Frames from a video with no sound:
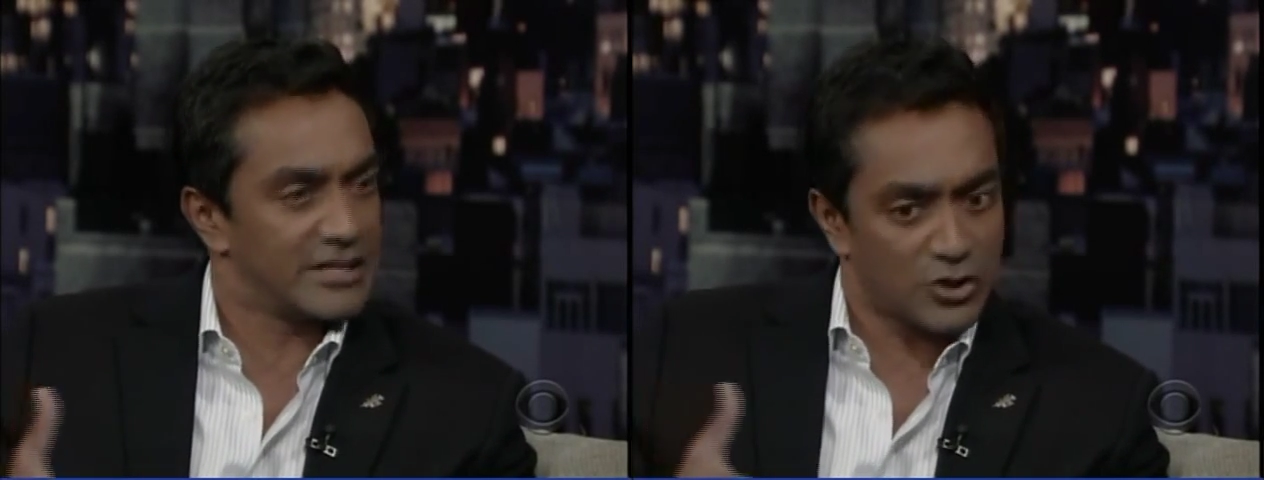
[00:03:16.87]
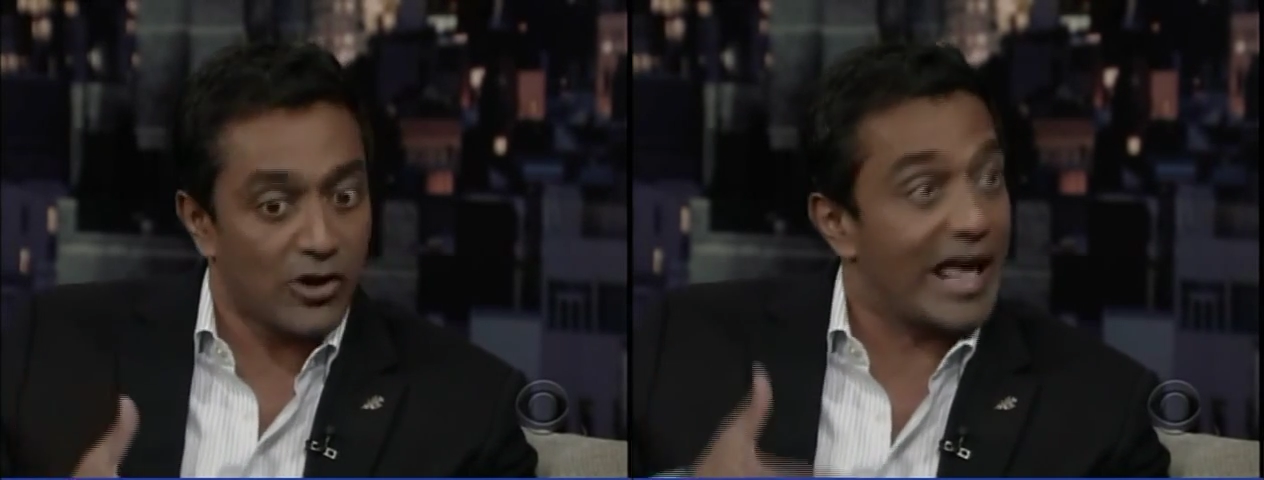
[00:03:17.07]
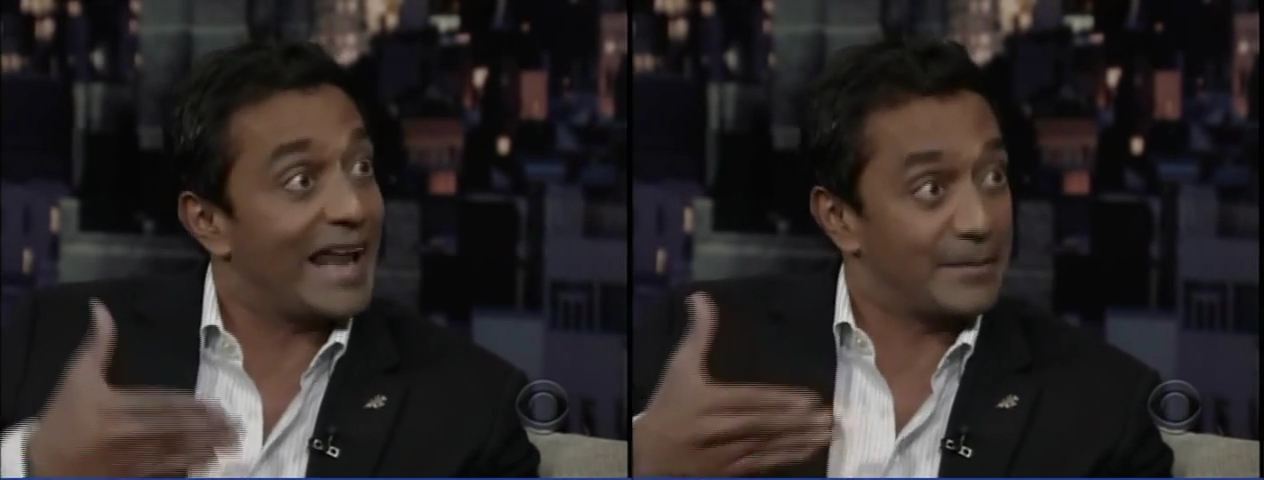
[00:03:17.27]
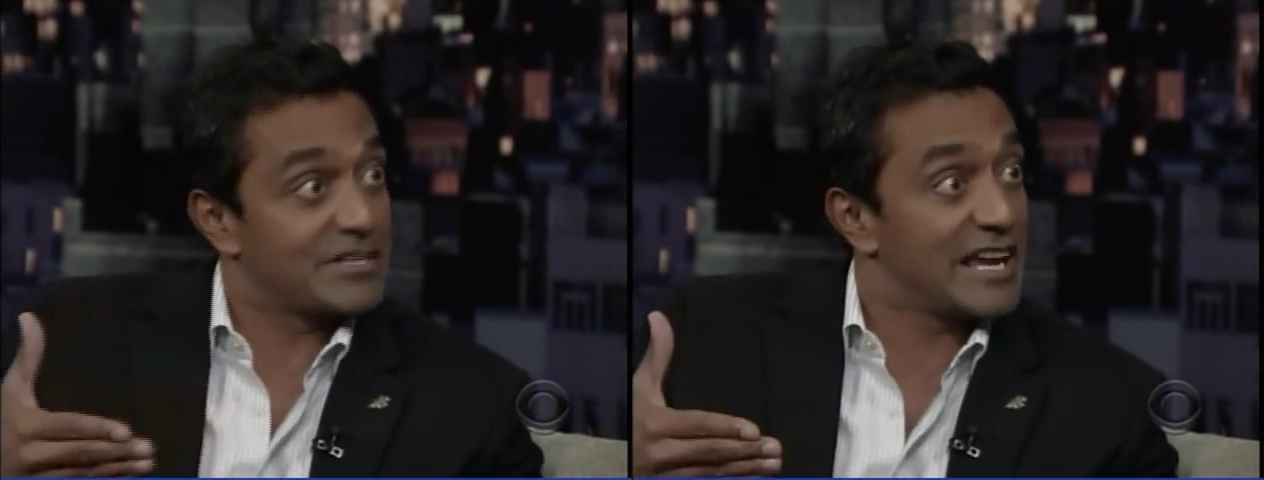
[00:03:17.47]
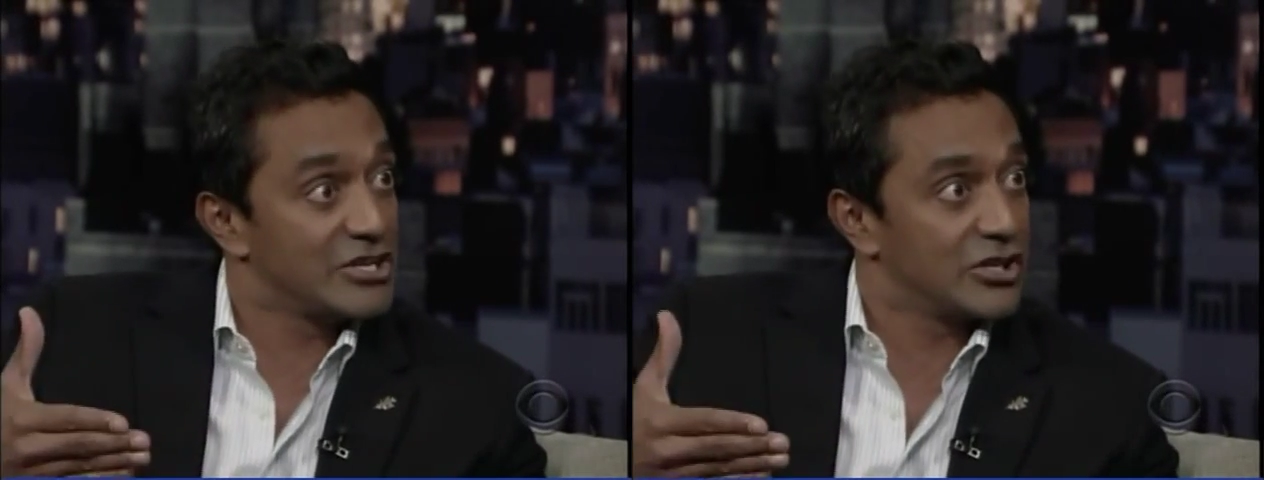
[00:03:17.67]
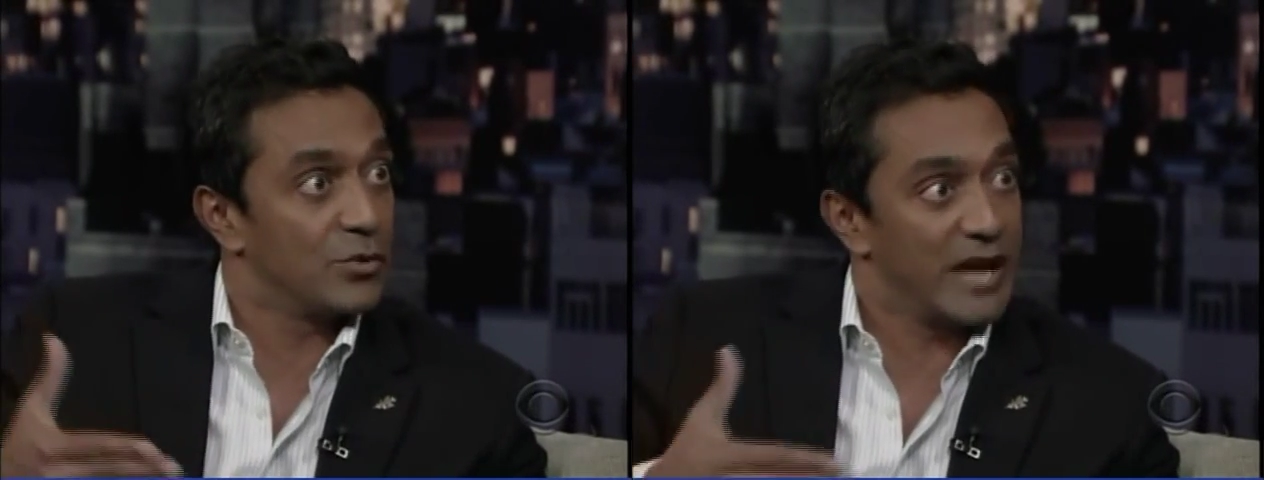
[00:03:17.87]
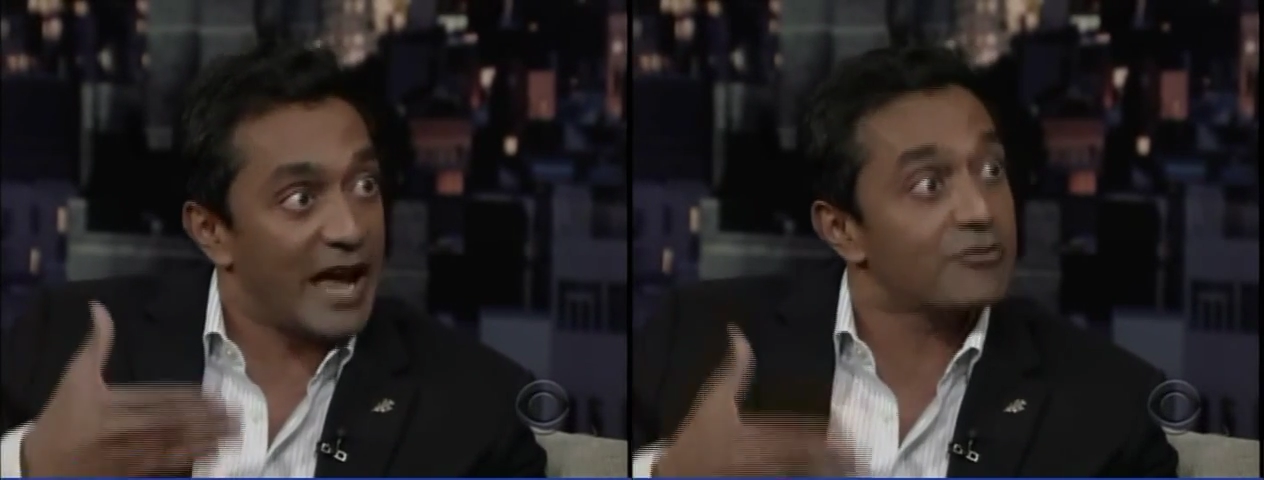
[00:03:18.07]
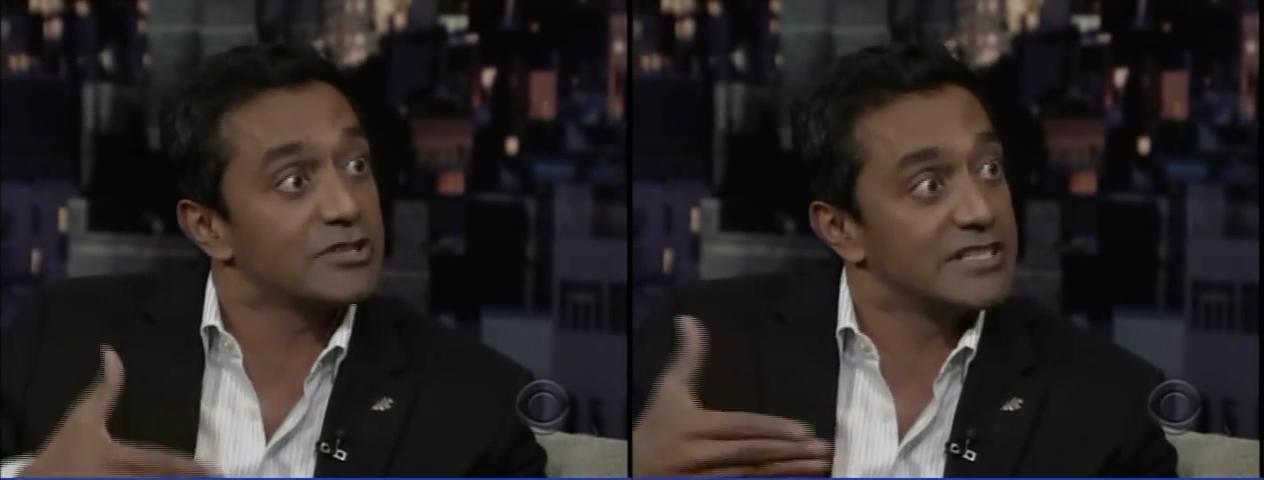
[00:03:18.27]
It's called adaptation. We
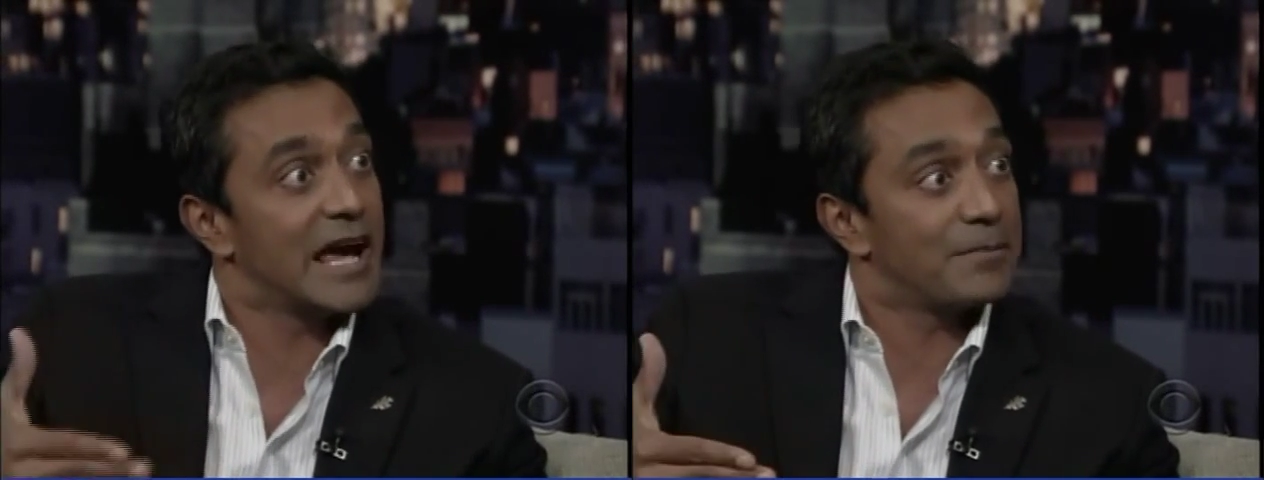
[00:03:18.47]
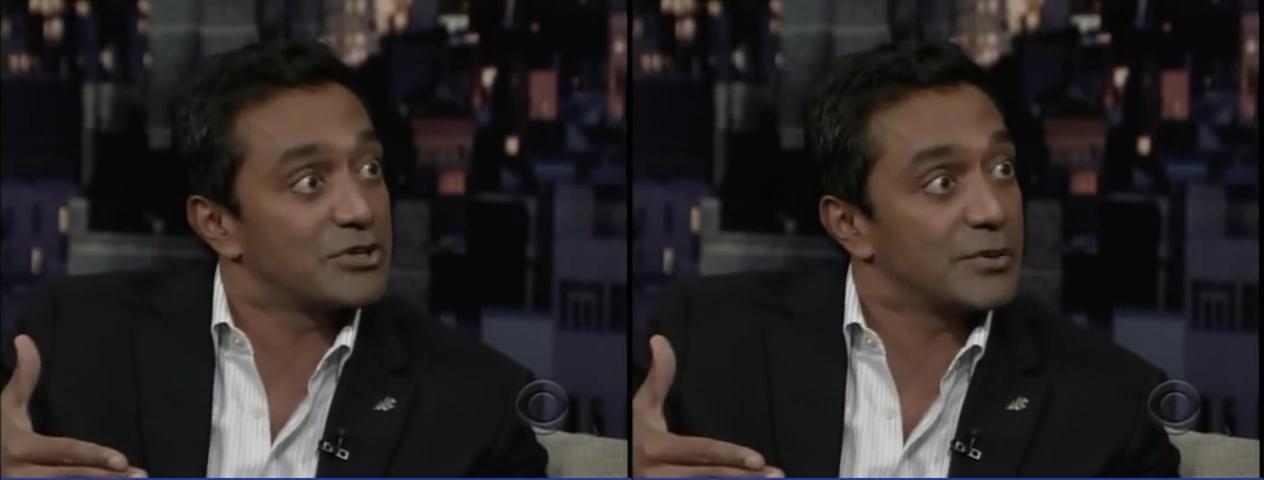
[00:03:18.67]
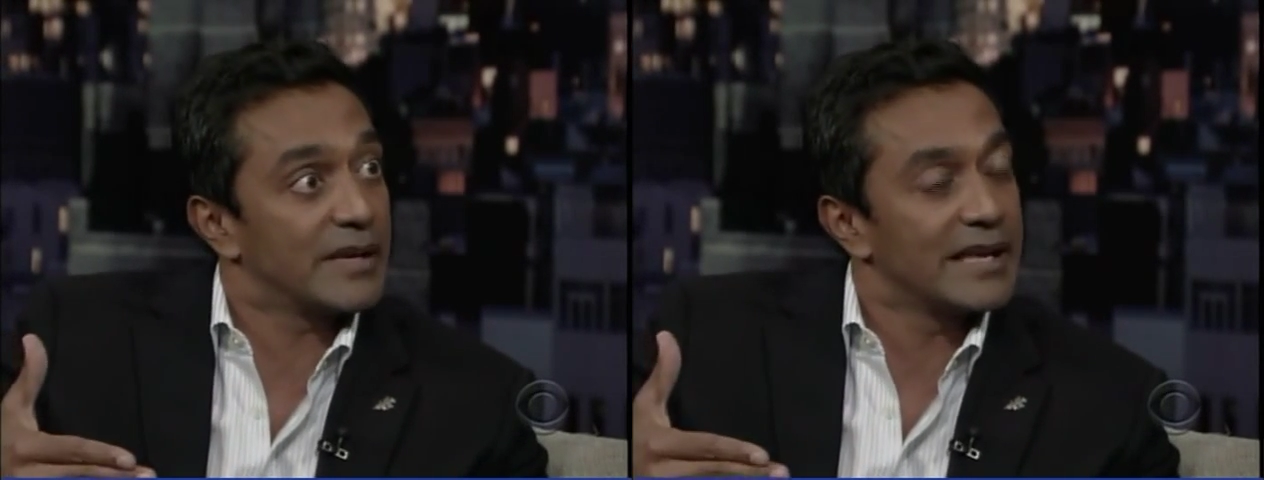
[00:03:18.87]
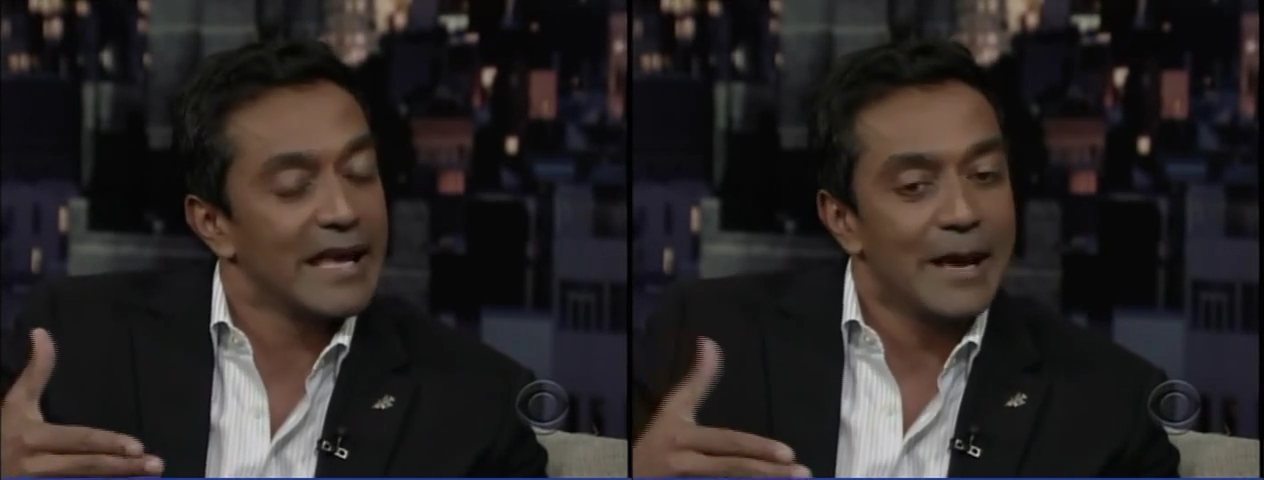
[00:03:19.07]
have to adapt right. to it.